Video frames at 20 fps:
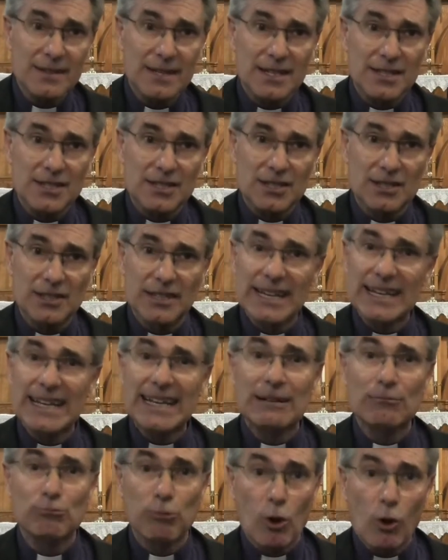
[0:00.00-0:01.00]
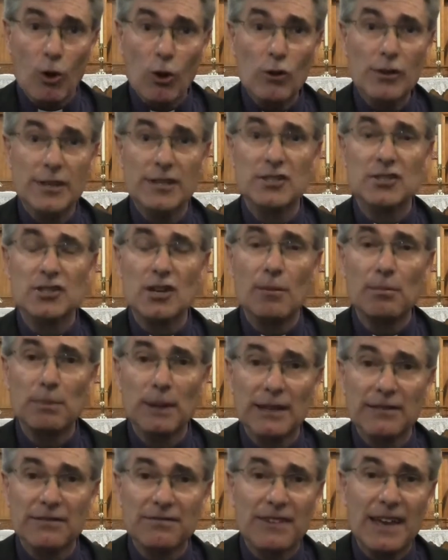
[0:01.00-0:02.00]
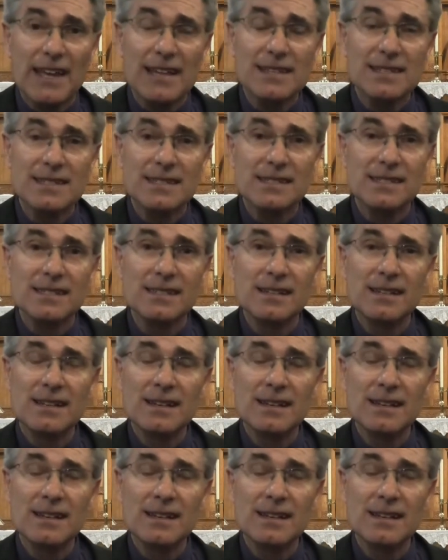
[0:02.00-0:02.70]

this leaning wall, this toppling fence?